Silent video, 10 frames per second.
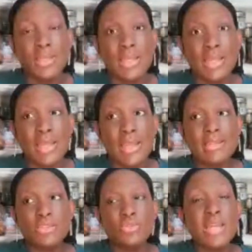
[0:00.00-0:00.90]
And so
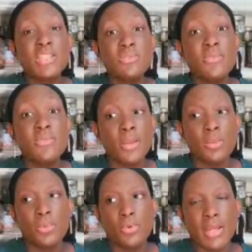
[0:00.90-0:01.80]
that's very
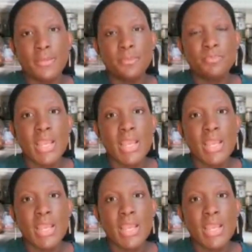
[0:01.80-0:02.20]
important. And